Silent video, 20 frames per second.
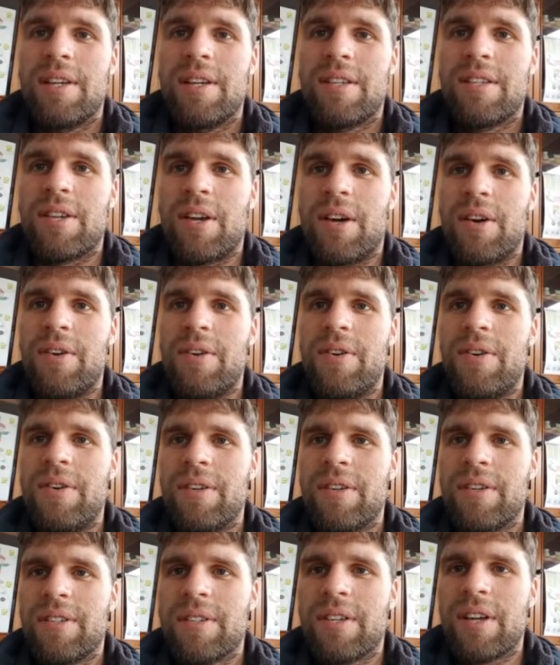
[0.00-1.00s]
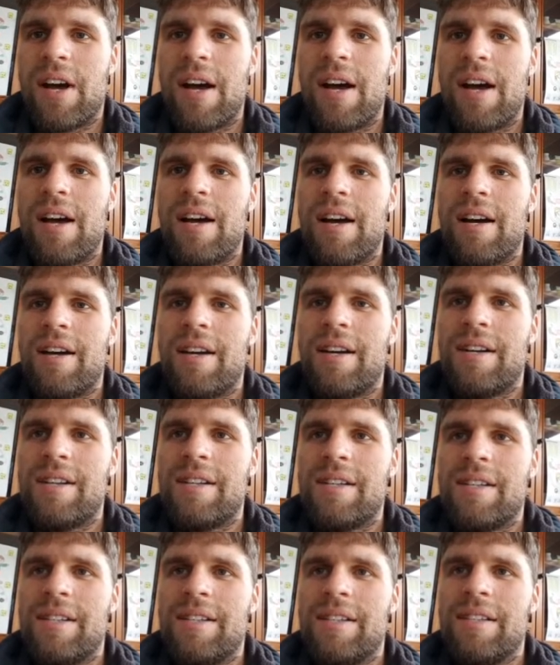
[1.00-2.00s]
So
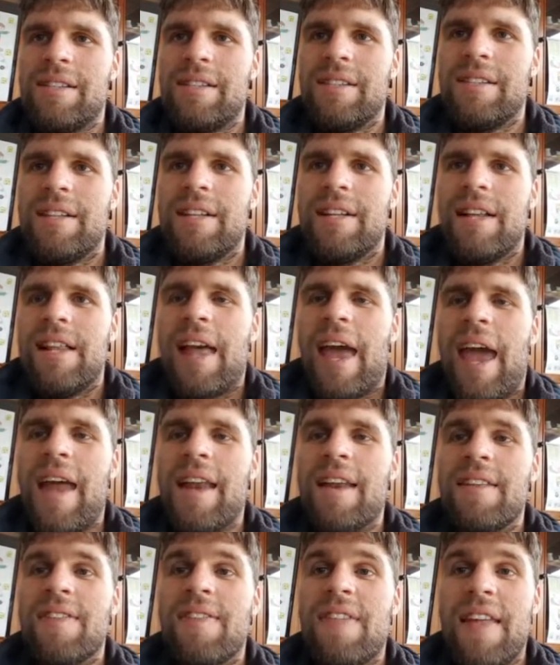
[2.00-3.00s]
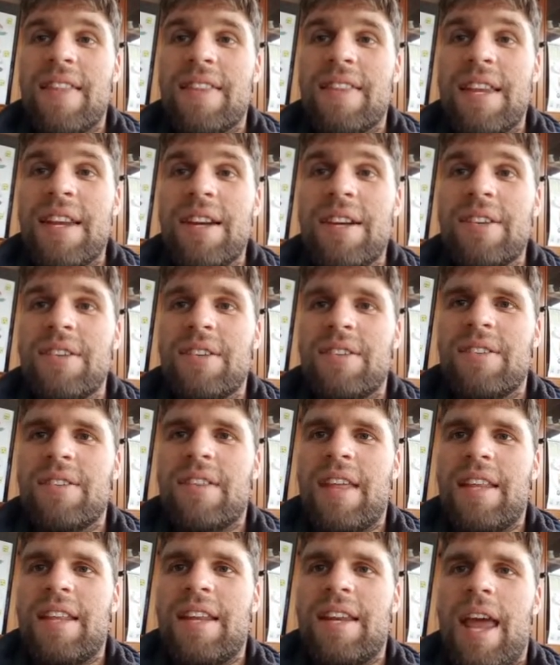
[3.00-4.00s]
ah, uh, and that didn't
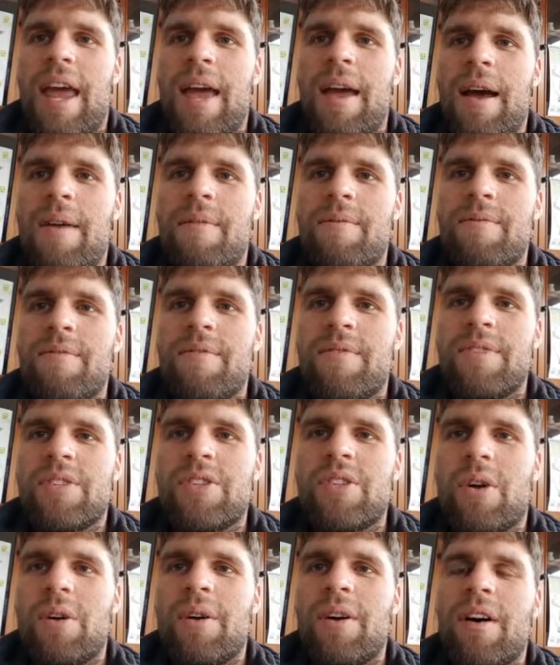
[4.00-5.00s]
that didn't um stop.